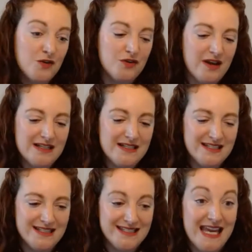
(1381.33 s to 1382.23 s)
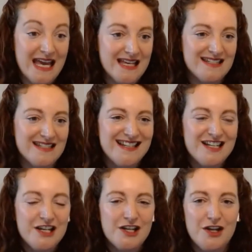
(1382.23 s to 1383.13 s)
or you're likely to see it.
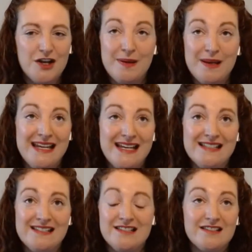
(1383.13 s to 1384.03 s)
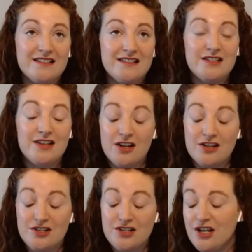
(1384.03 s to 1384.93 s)
You know, Billy is
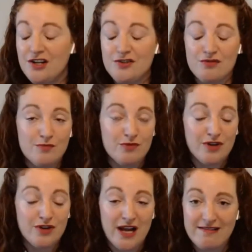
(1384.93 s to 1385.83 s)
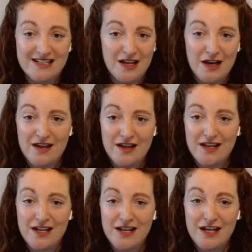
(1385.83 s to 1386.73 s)
such an adorable character, you
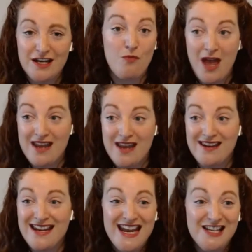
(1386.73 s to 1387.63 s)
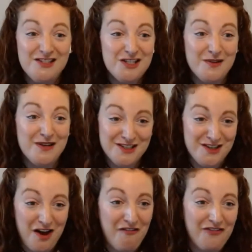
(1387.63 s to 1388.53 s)
know, even when he's doing
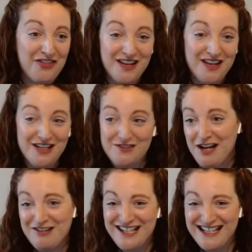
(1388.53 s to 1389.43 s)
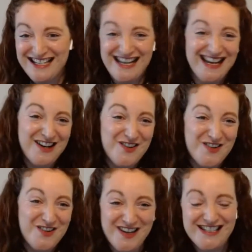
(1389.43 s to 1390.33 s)
stuff that is really irritating,
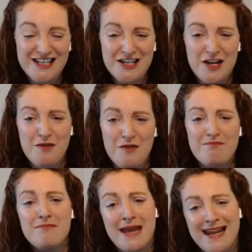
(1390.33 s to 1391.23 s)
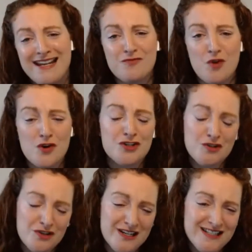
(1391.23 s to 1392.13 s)
or he's, you know, made the wrong
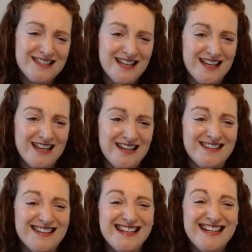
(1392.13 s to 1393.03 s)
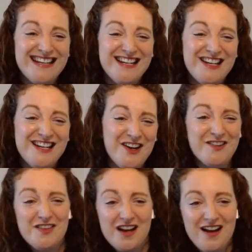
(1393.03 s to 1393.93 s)
choice. And, you
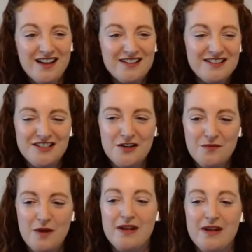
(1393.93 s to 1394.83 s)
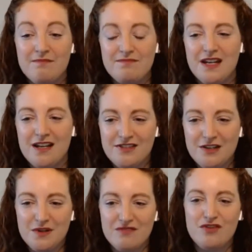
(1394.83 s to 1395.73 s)
know, I don't want
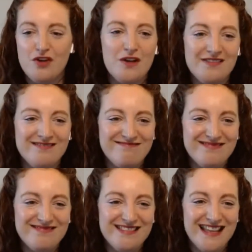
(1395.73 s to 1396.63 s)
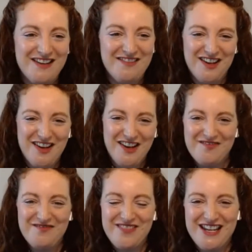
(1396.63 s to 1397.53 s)
to ruin any of the kind
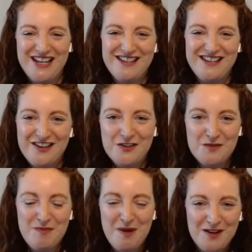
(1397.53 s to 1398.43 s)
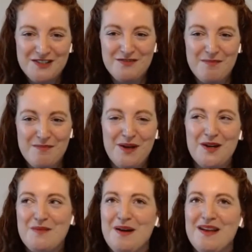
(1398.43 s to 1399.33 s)
of cool parts of the
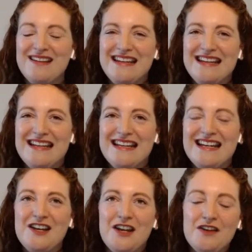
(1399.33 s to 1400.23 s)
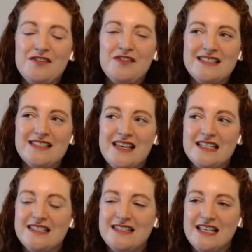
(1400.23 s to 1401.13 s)
book, but, you know,
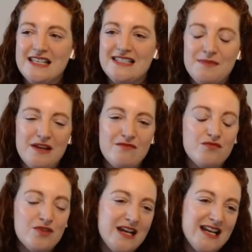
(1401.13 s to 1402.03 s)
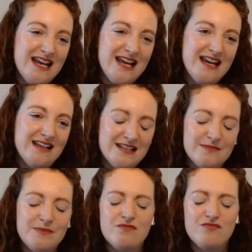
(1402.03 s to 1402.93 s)
there's something
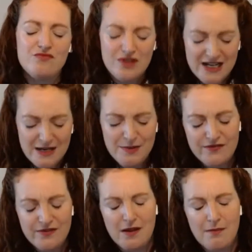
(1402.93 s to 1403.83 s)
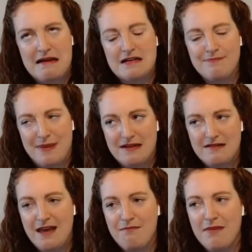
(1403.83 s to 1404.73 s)
really beautiful about
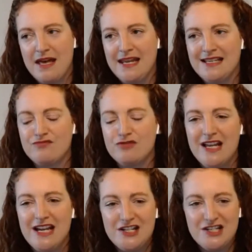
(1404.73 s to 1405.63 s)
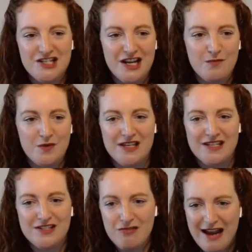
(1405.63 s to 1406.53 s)
him and his relationship with his
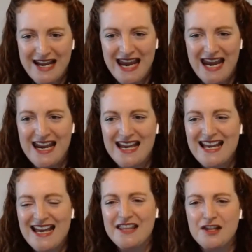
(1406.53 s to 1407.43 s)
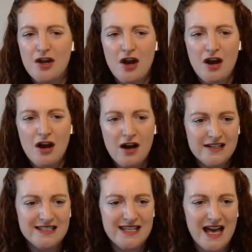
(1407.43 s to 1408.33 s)
granny and the
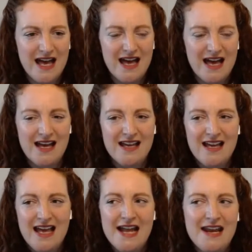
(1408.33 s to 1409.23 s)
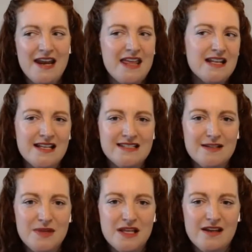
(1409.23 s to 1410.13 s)
kindness there. And I think that's
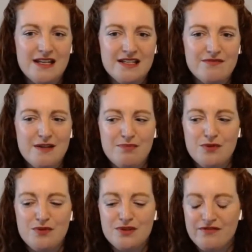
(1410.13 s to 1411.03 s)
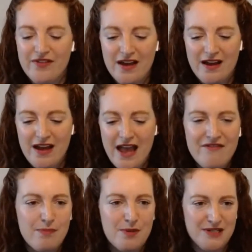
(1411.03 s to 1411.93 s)
something that is really important for
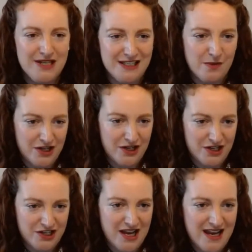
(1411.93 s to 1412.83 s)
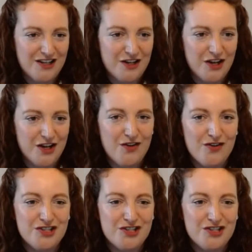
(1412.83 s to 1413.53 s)
everybody to appreciate, you know, it's